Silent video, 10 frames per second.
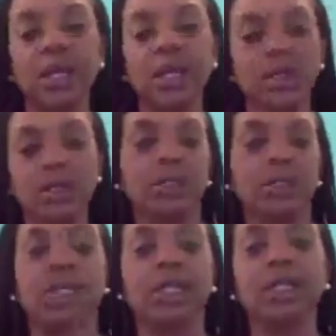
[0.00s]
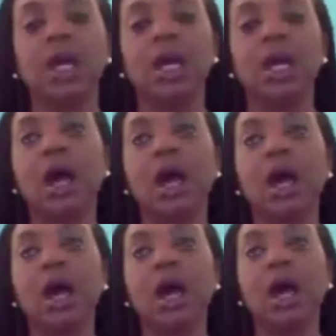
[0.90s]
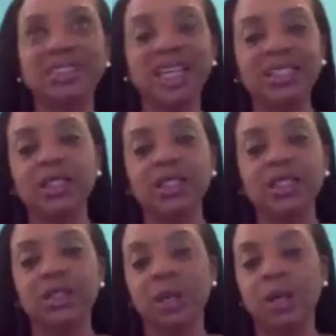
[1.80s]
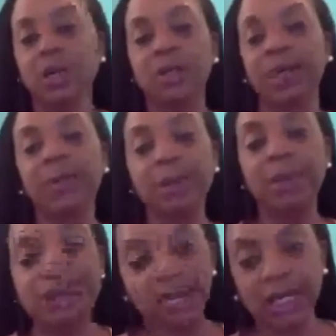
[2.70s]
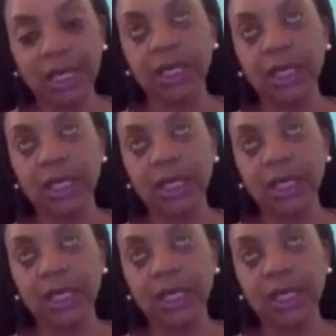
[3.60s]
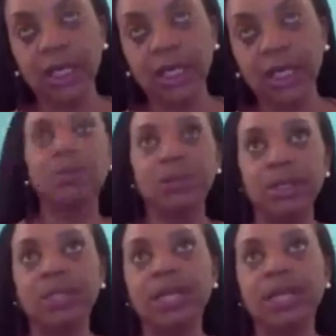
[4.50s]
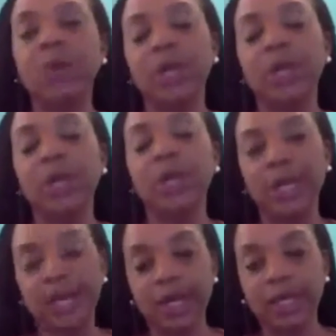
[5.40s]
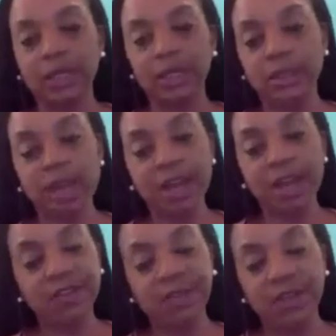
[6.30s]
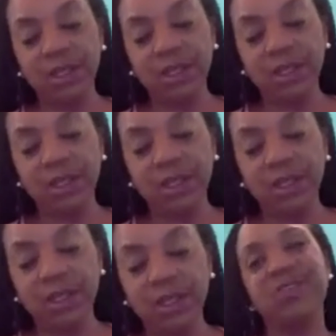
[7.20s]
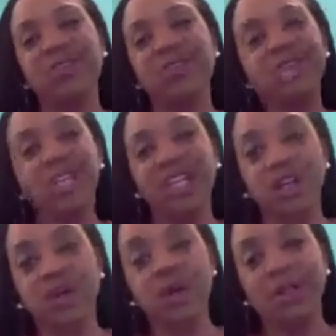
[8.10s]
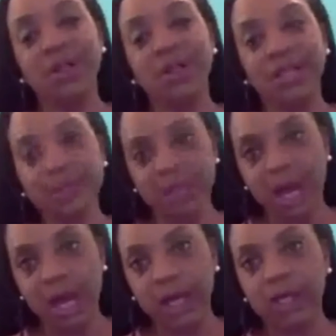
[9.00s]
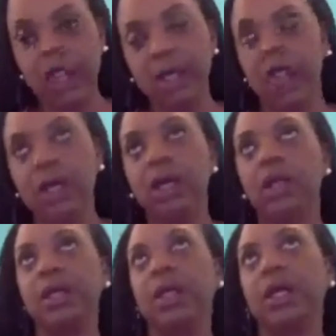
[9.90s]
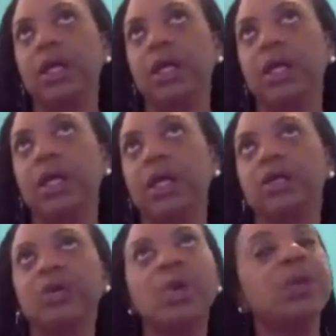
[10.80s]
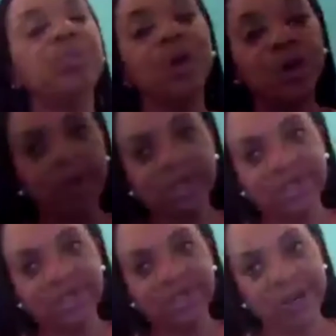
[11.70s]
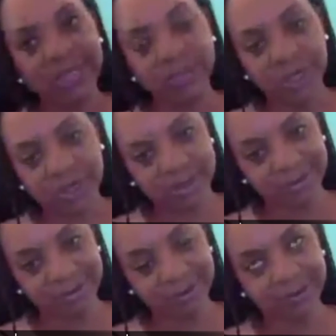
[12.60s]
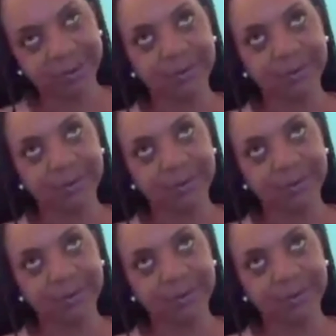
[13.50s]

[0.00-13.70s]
And so they need those things. Also, it's easy to donate the money. And then those are things that we can definitely buy even here on this side. The to run the program is very expensive.